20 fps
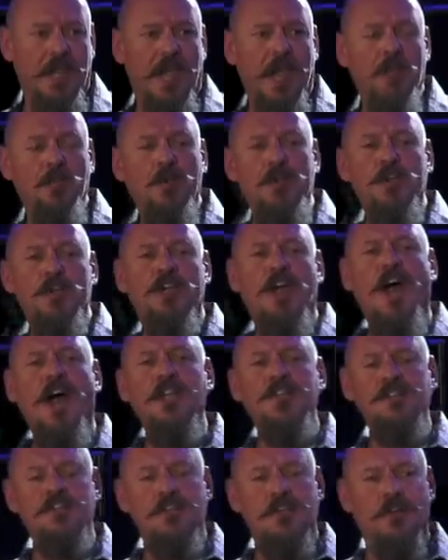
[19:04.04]
And when you
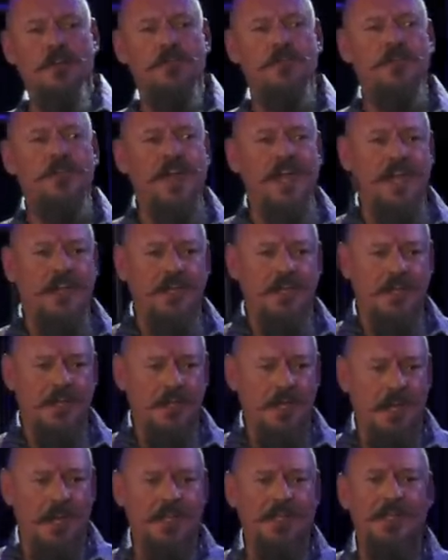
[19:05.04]
constantly are fed
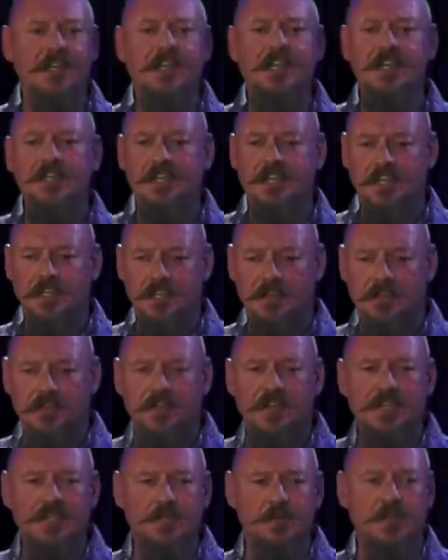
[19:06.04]
a litany of
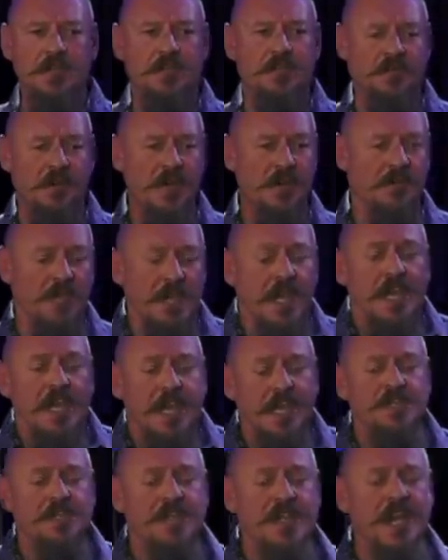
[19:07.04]
things to be afraid of,
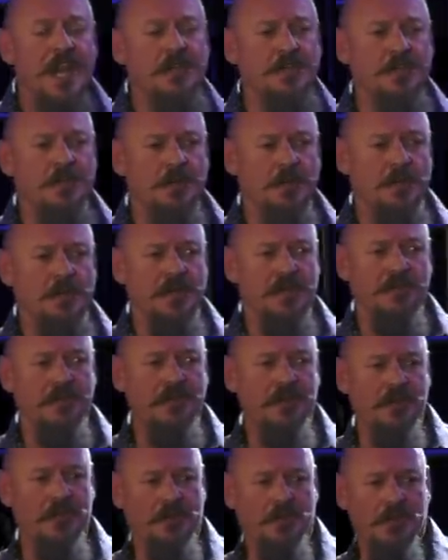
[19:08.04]
it's natural to be
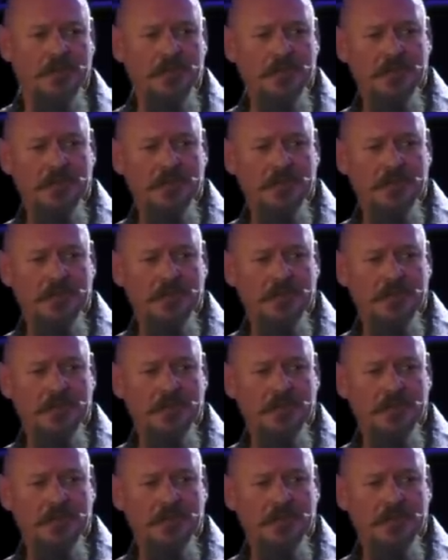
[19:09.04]
fearful.